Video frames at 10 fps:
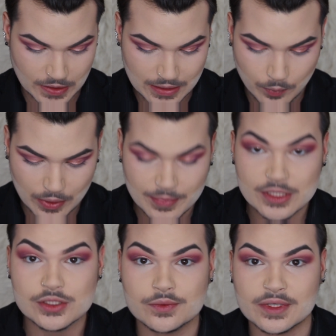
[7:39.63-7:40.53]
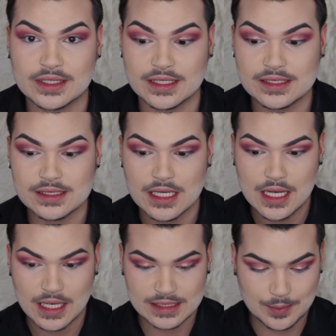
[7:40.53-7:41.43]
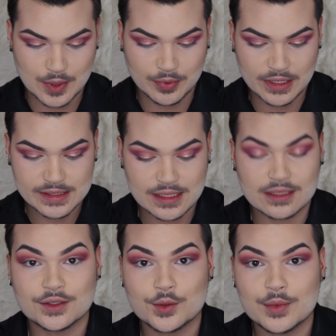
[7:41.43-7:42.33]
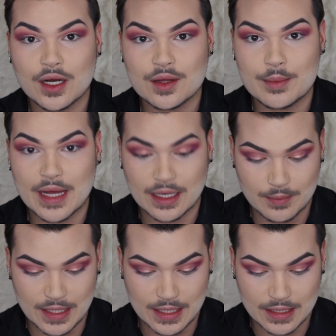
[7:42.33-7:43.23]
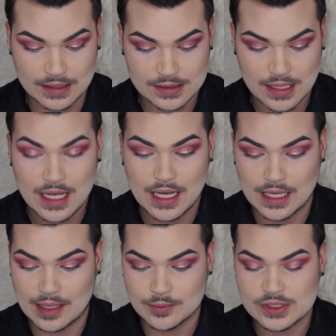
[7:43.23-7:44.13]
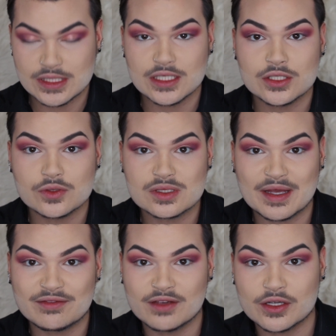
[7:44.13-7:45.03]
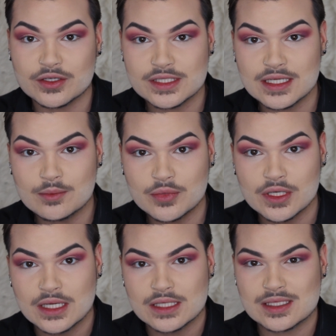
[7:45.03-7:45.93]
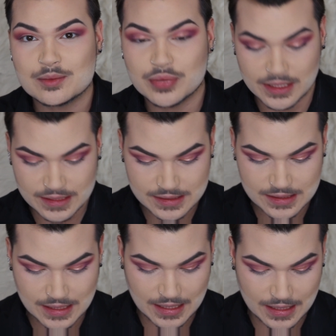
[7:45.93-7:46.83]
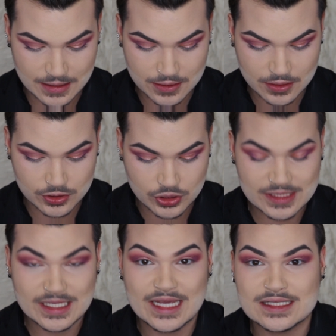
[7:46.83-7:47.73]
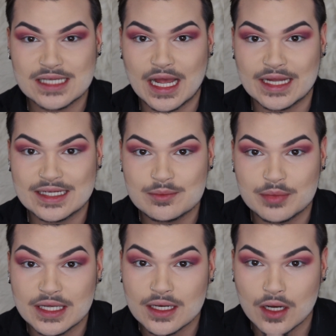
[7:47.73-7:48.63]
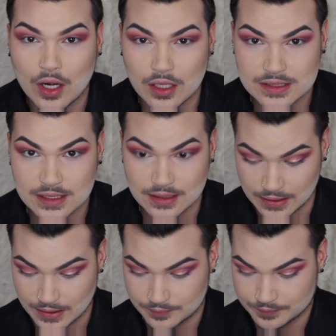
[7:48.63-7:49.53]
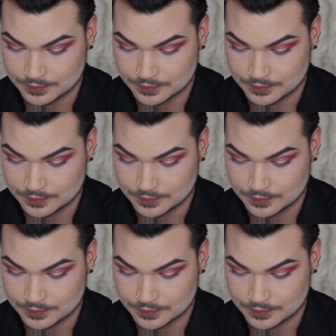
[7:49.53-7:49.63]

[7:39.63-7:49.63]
Now what I'm going to do with this is I'm going to place a little bit on the back of my hand, and I'm just going to use my fingertip to blend in just a tiny bit onto the lid.